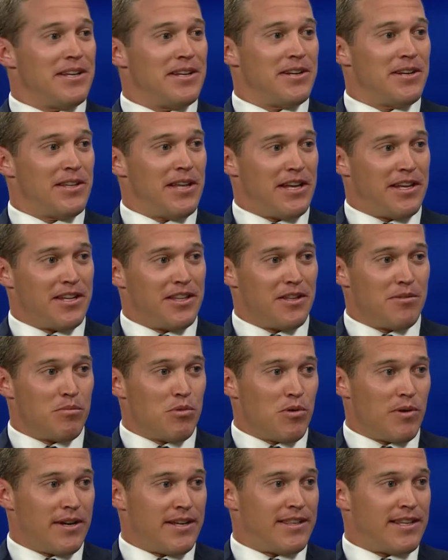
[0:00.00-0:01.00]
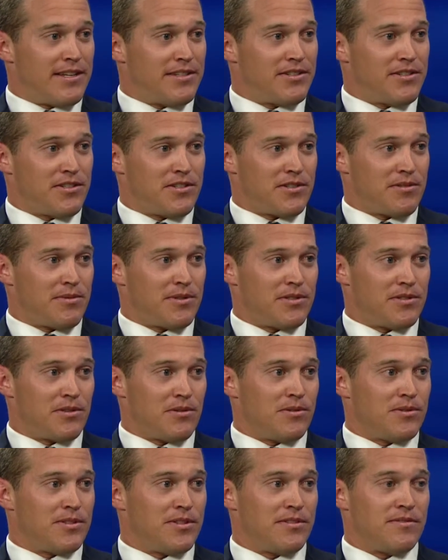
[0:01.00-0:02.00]
Like in the morning, that's just a
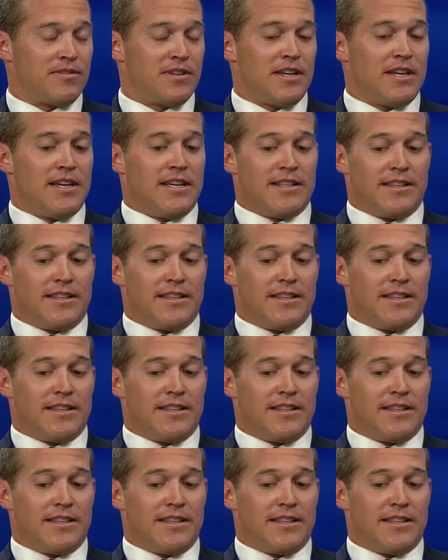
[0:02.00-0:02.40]
result of